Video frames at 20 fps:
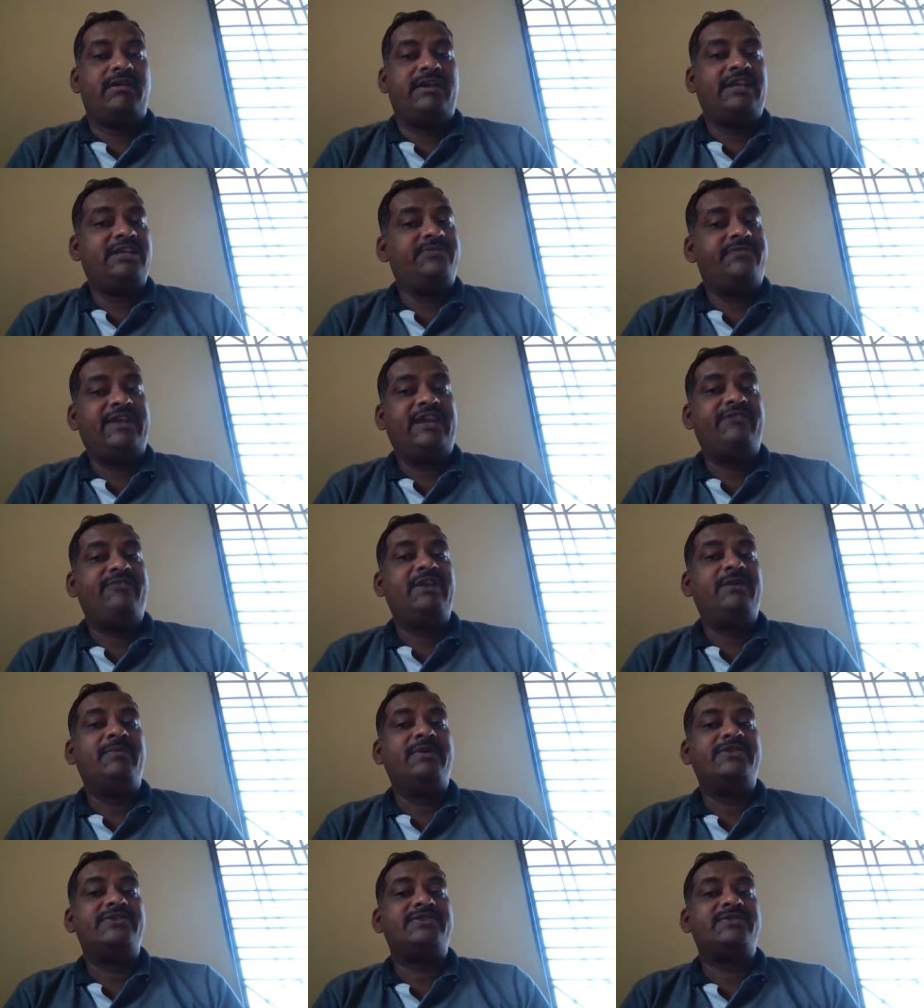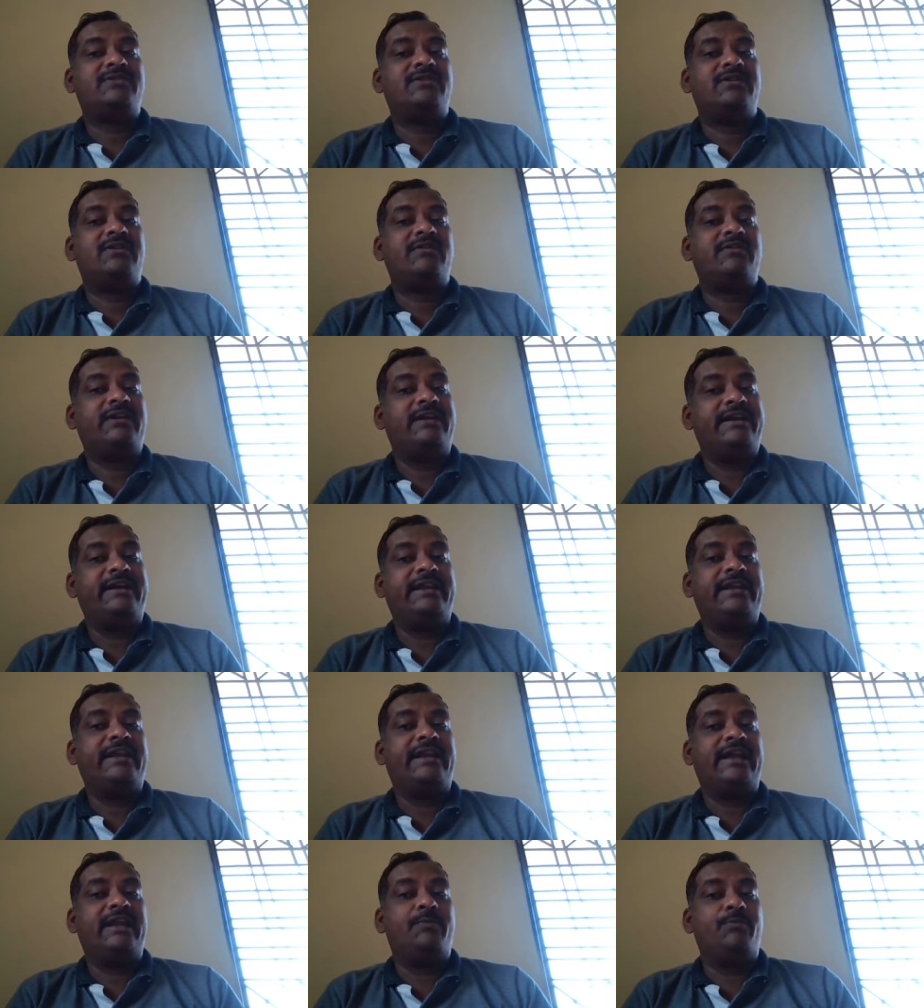is very famous
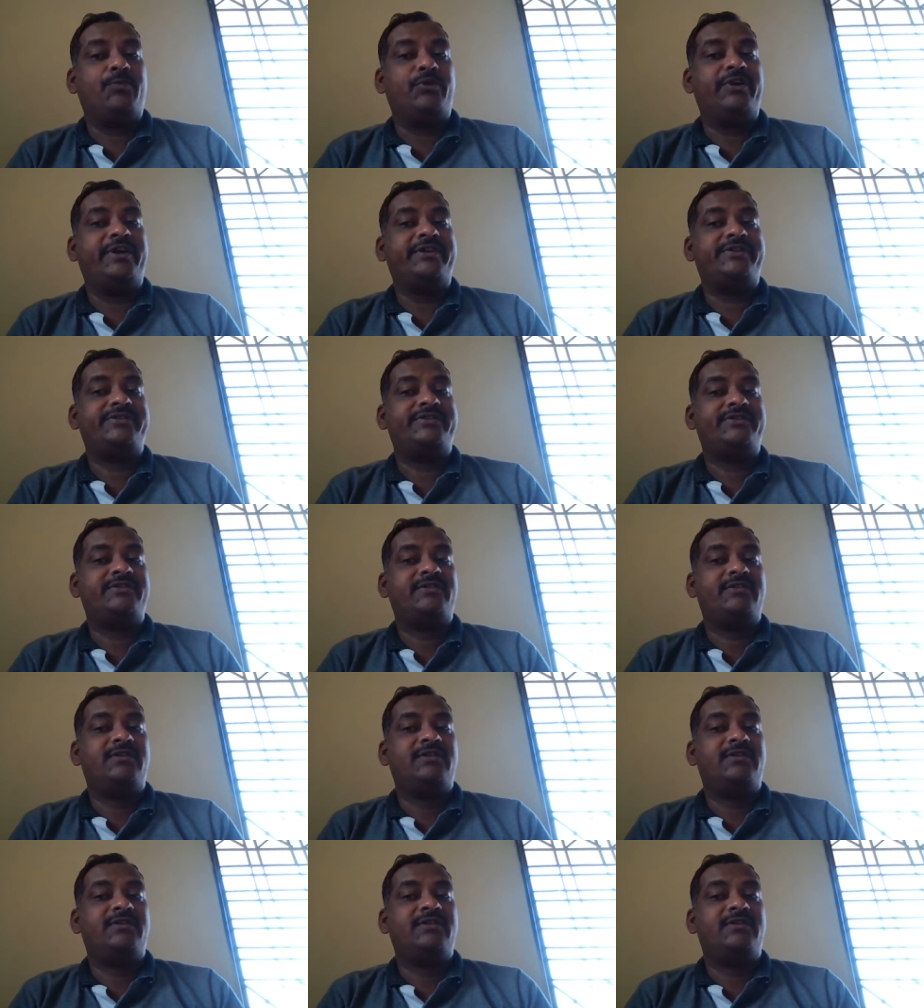critic and poet,